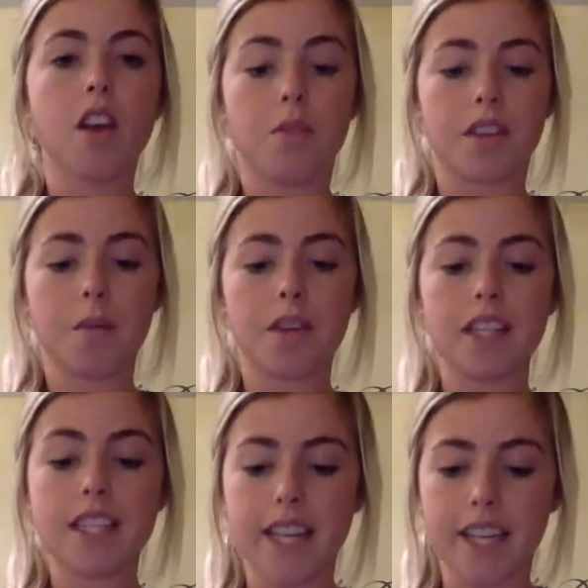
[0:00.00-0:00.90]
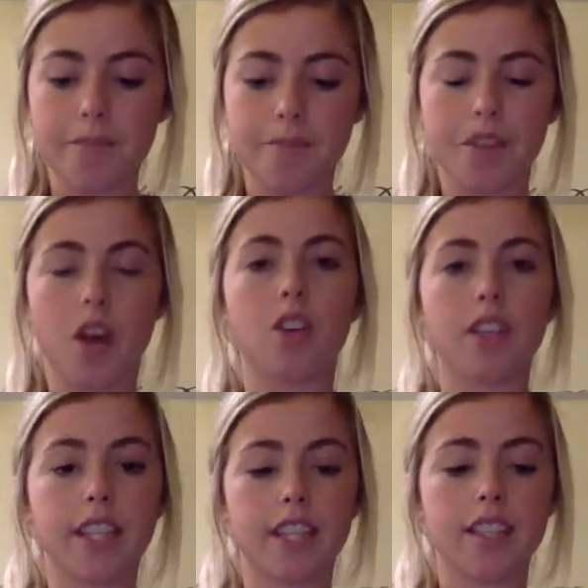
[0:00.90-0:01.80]
With that being said, not
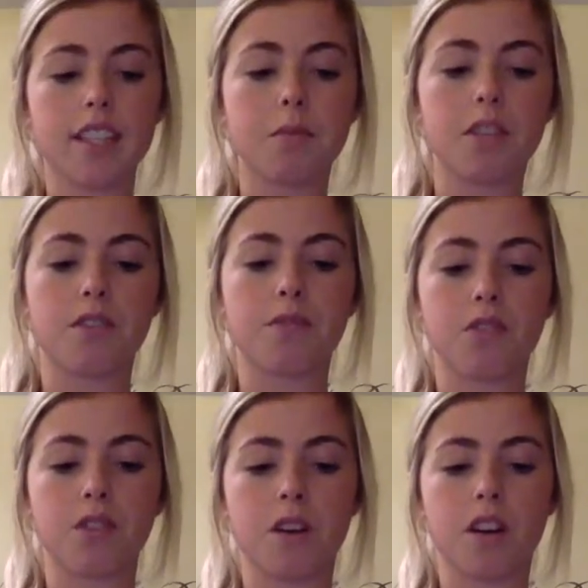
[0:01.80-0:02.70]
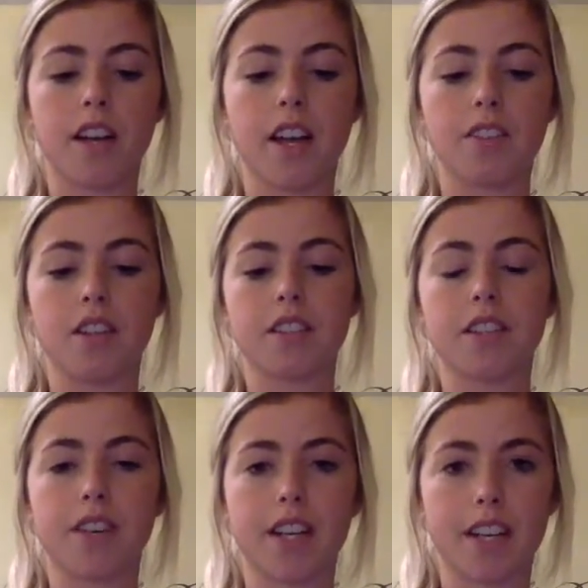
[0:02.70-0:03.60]
only can this speech inform on how dogs
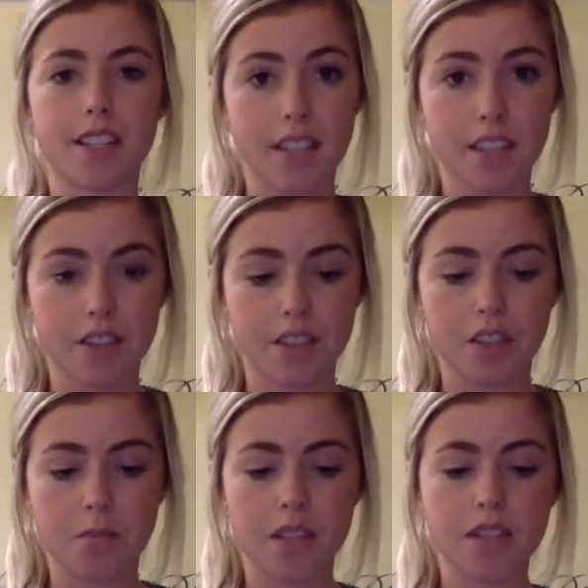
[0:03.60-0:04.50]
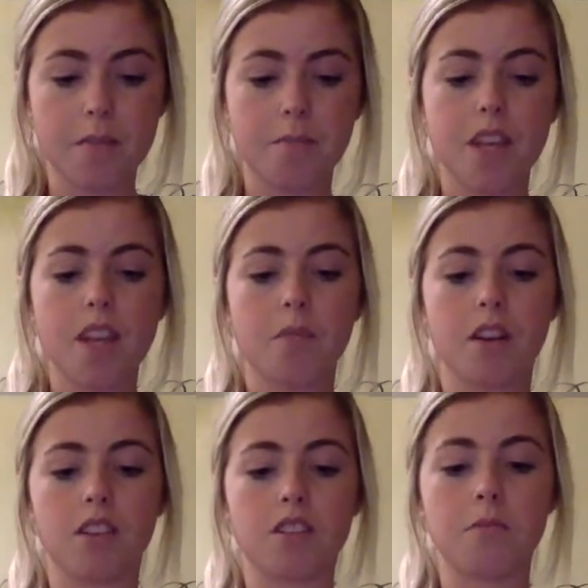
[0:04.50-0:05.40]
can recognize cancer in humans, but
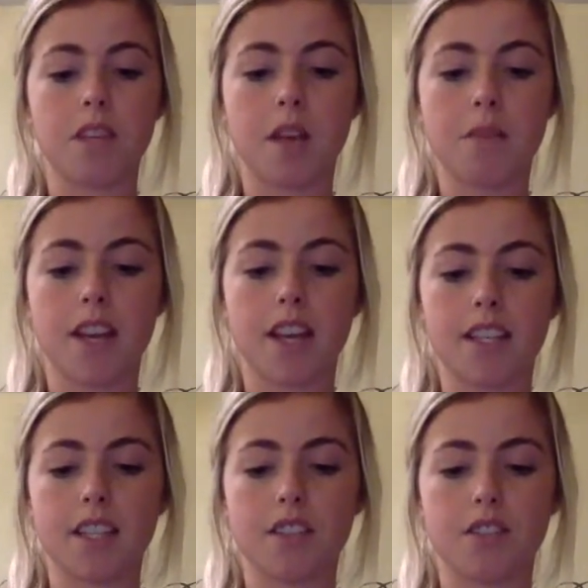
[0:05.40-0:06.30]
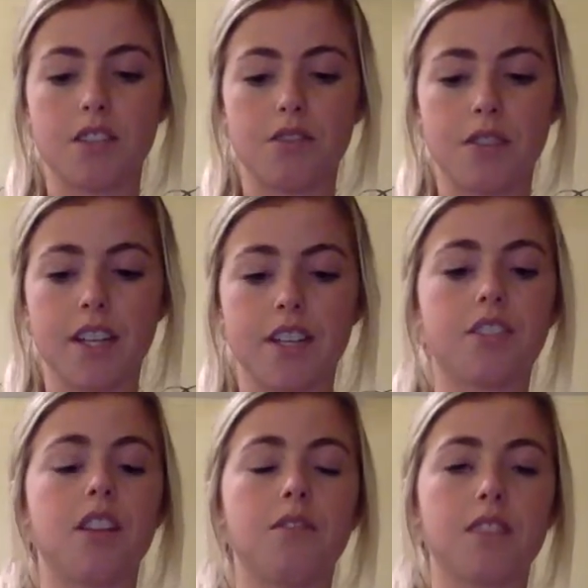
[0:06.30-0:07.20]
also may come in handy to you and
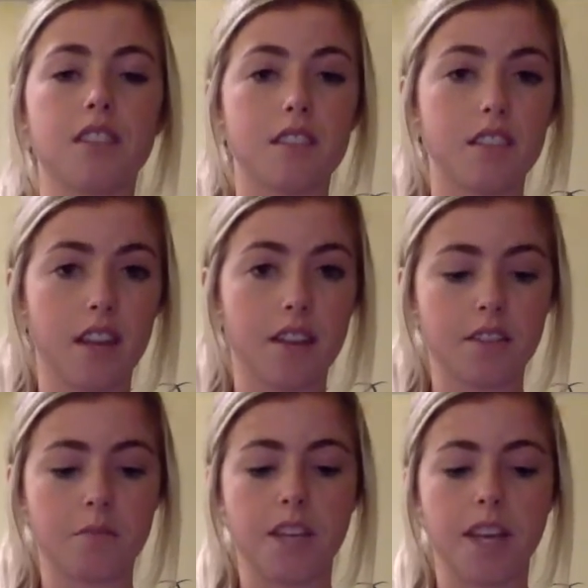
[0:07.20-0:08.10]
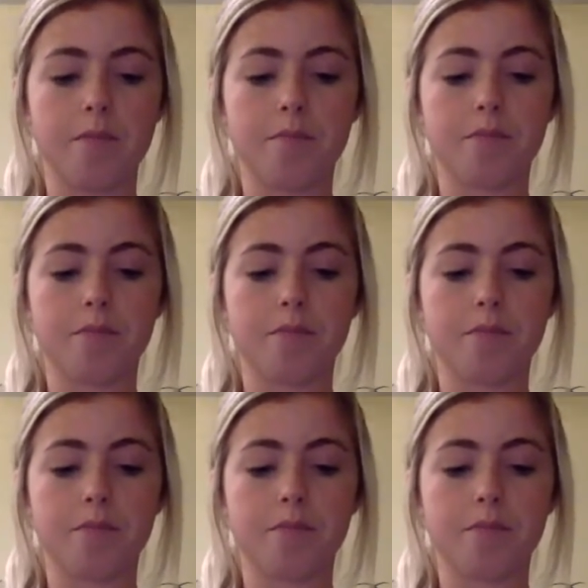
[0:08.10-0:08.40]
your loved ones' lives someday.